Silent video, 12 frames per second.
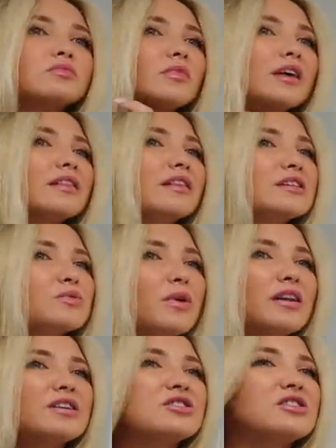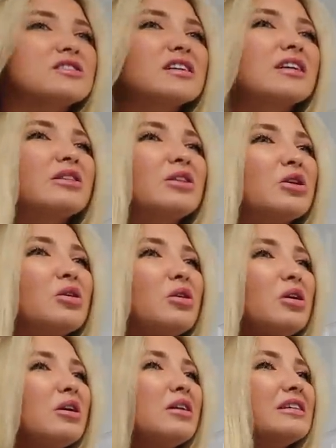Like this one is just like a
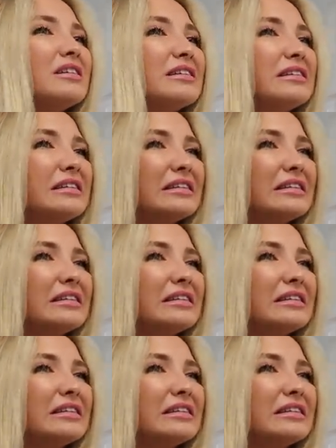little,